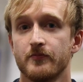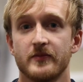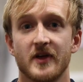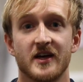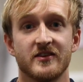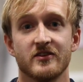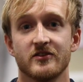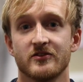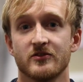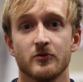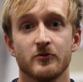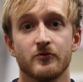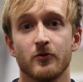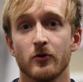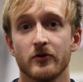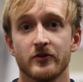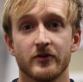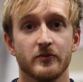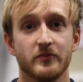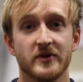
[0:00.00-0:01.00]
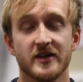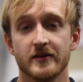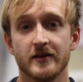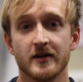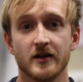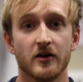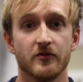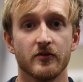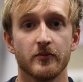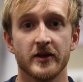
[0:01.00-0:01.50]
additional forces, be it the
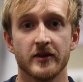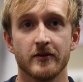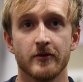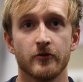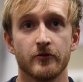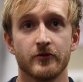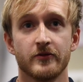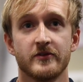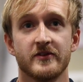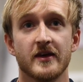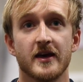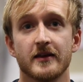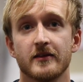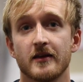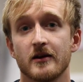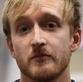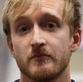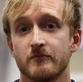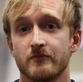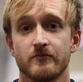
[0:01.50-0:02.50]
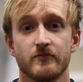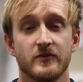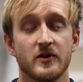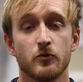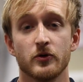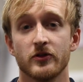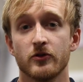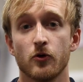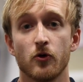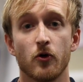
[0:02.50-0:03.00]
government of saying that they
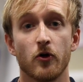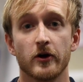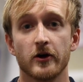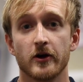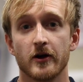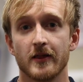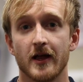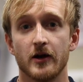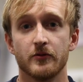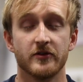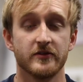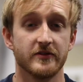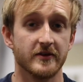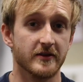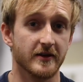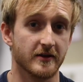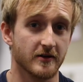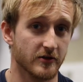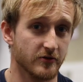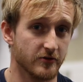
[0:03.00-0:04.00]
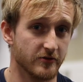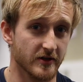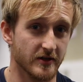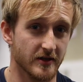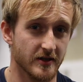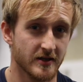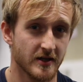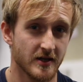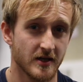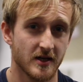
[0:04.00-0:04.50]
were no longer allowed to stay in the country,
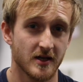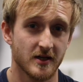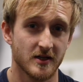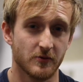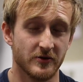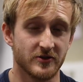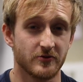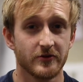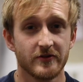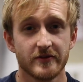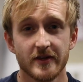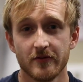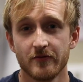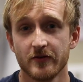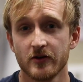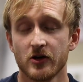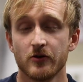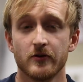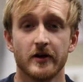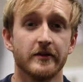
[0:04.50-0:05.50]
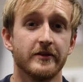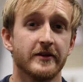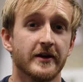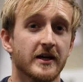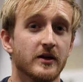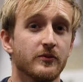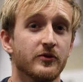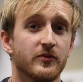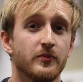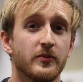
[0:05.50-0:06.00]
which was difficult at
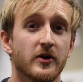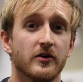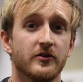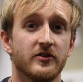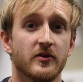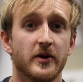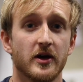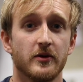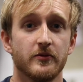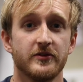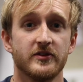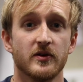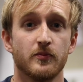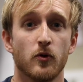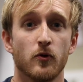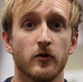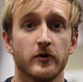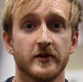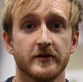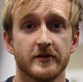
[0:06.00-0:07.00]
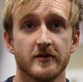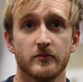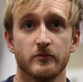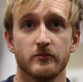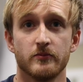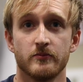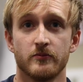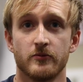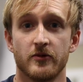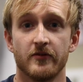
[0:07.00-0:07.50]
times, but it was about supporting
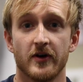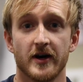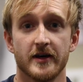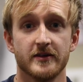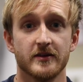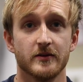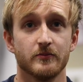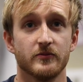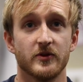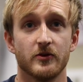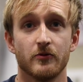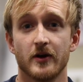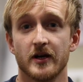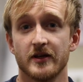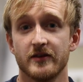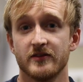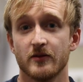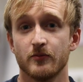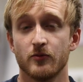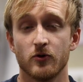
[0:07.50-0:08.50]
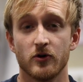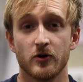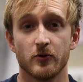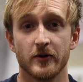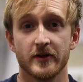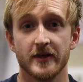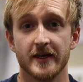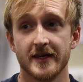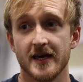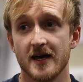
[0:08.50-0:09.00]
them, providing them the right support
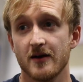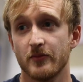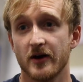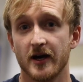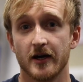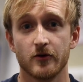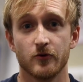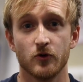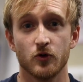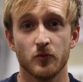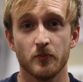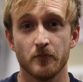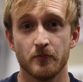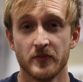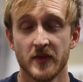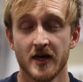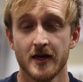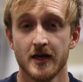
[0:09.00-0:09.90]
when they get back home.